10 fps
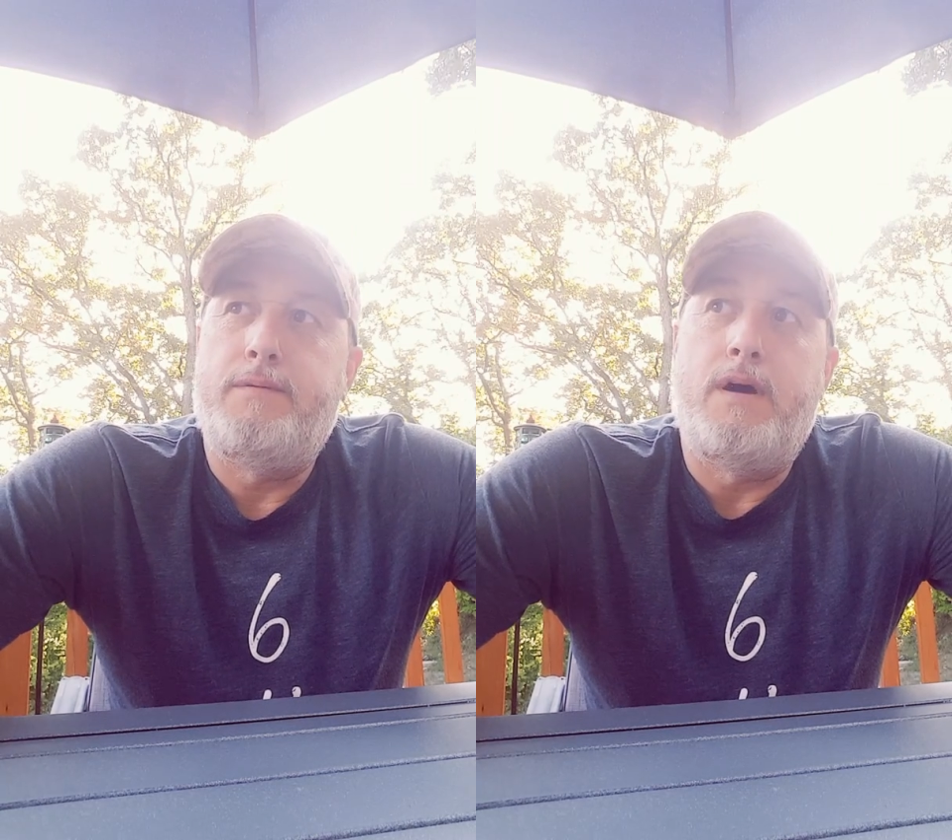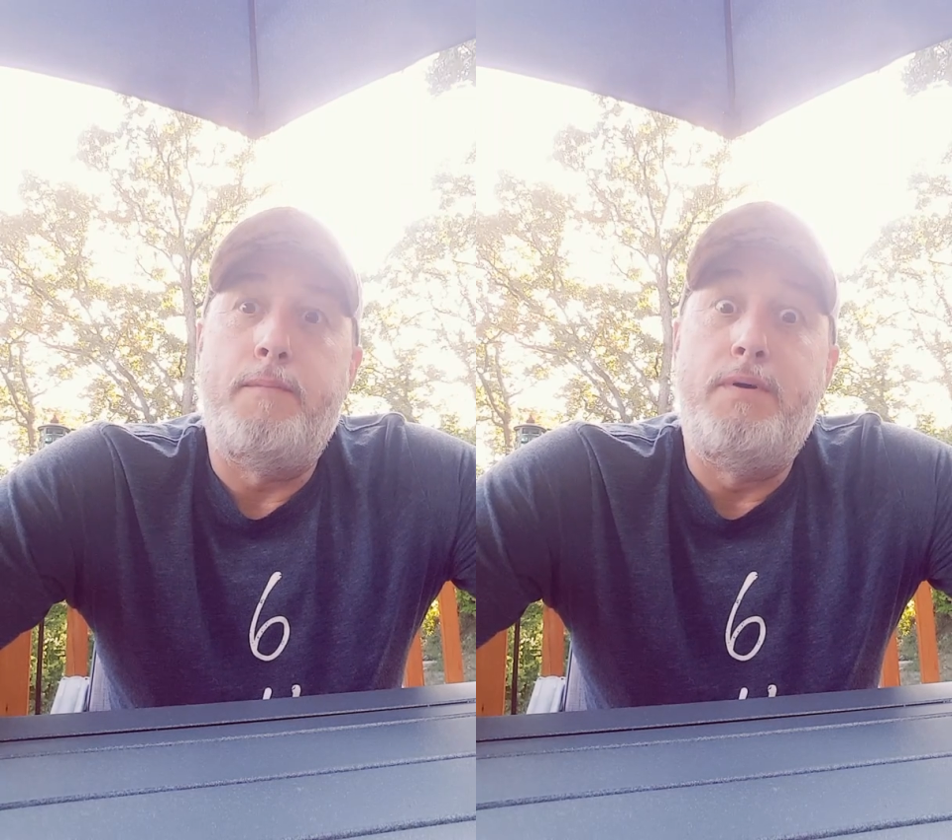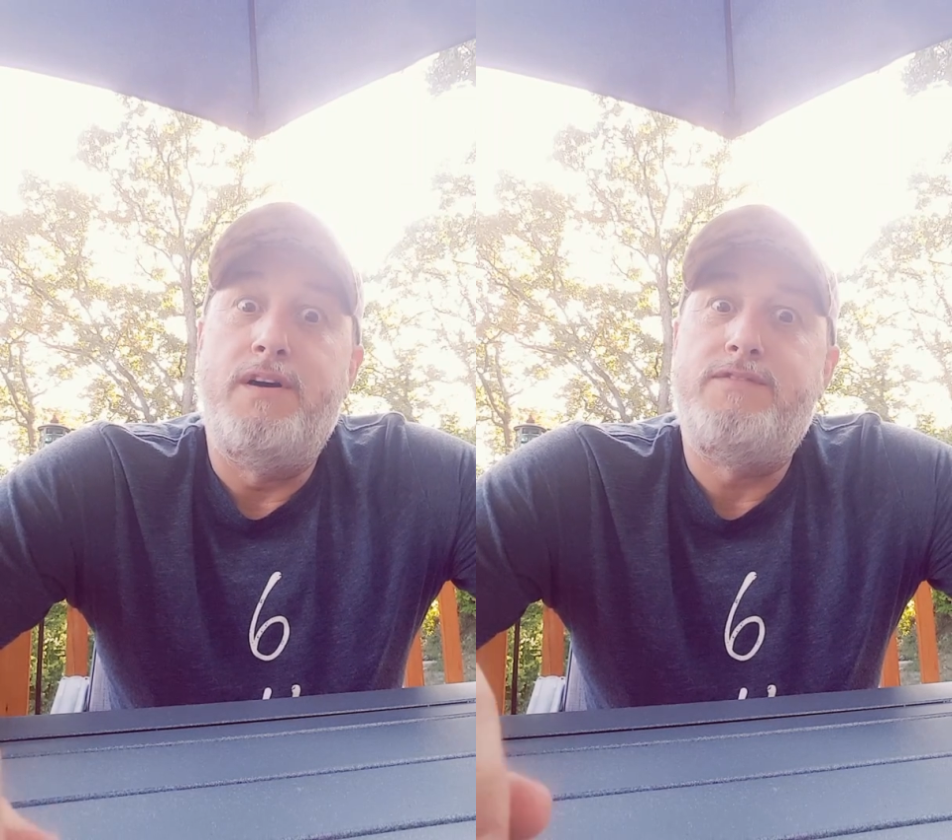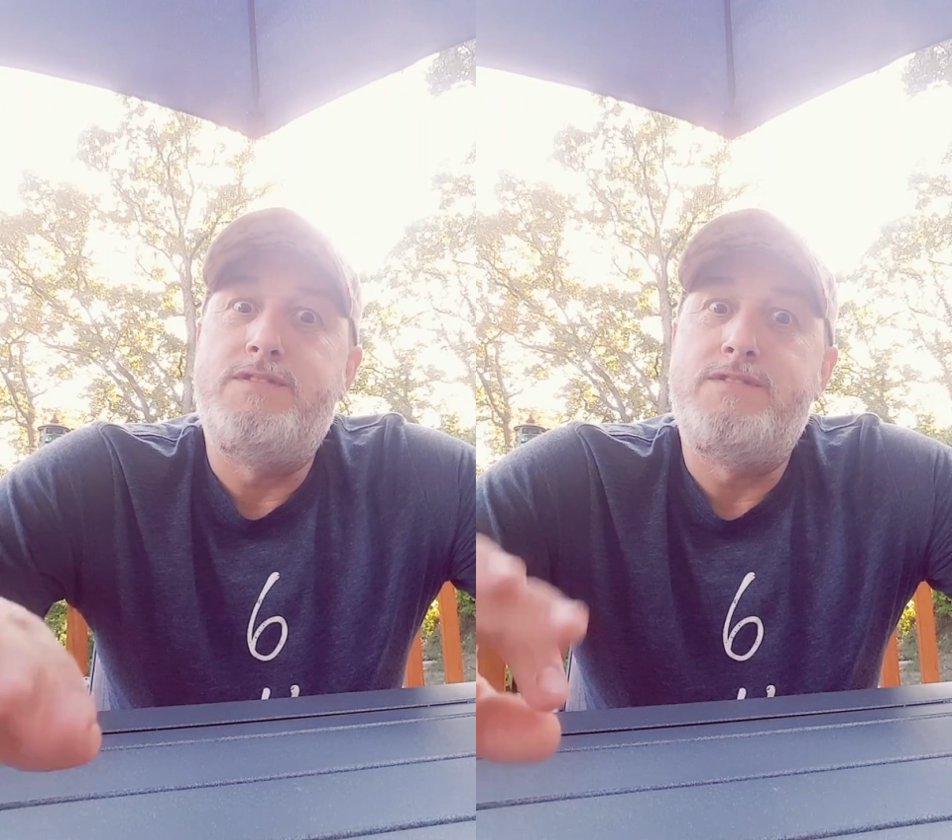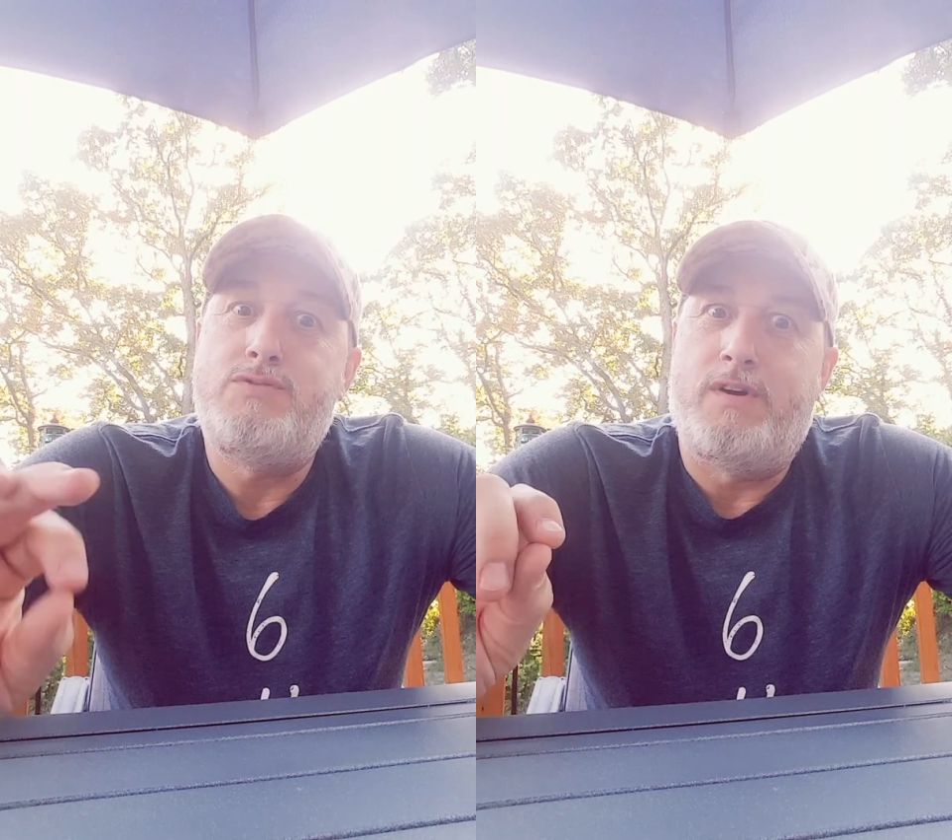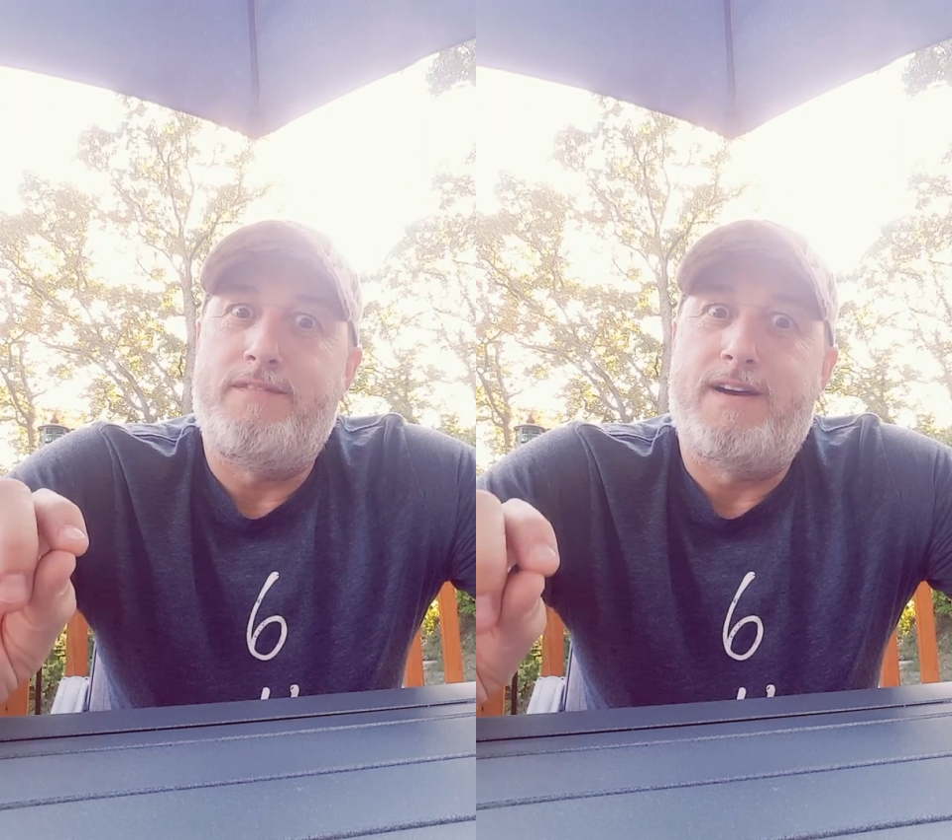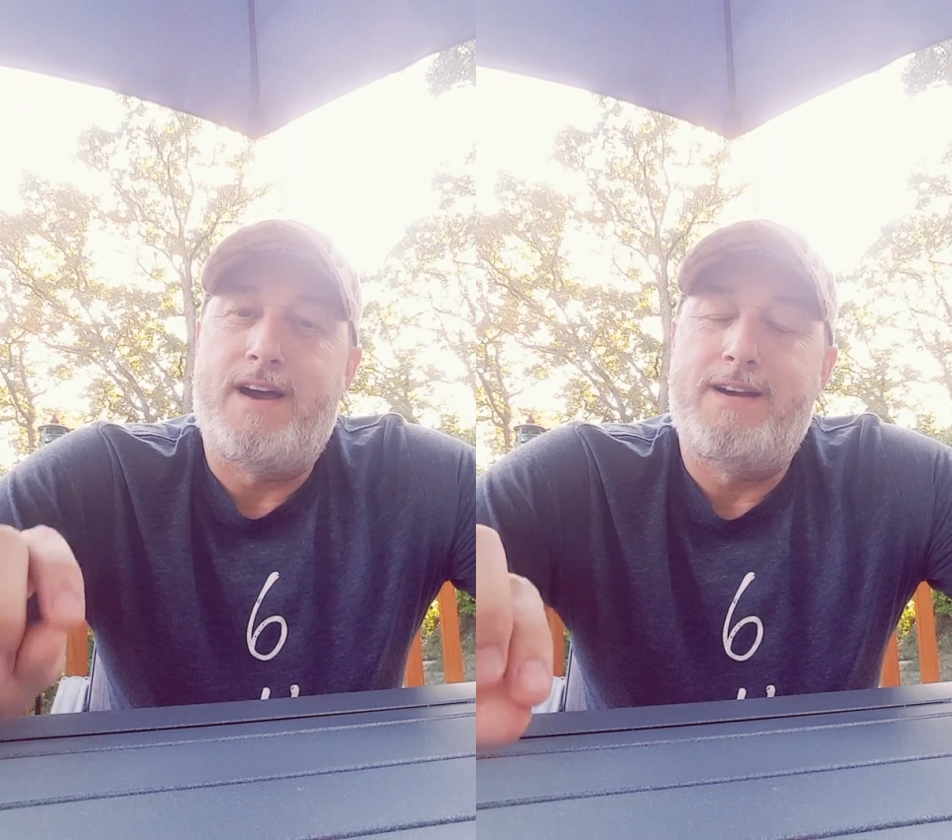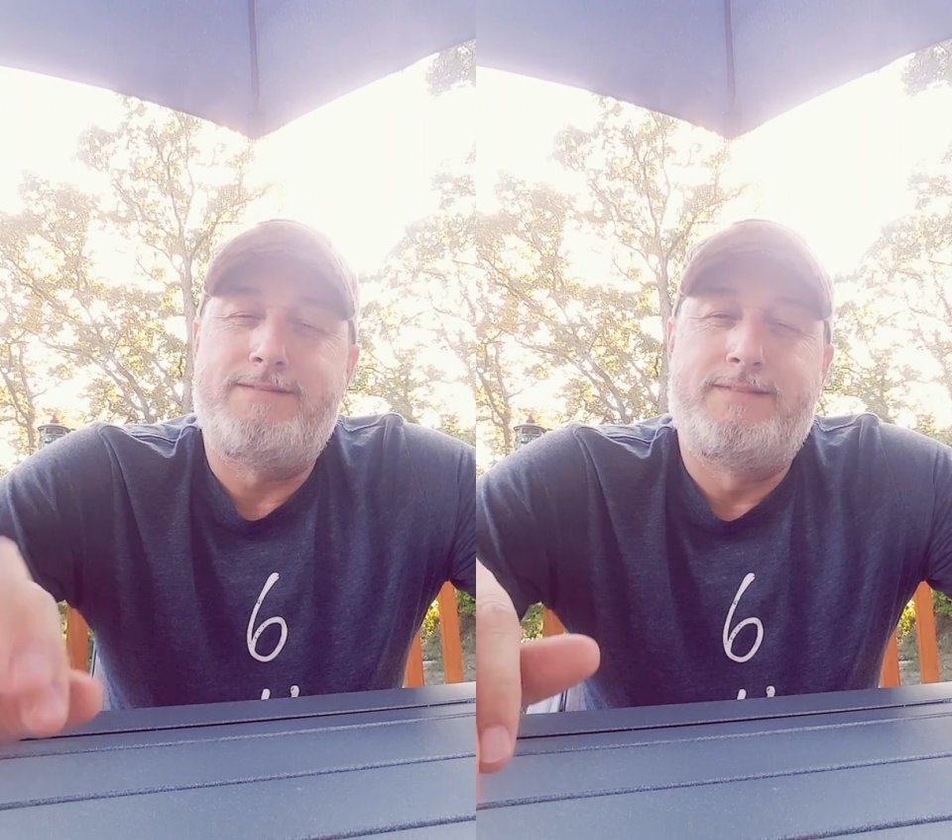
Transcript: above 25,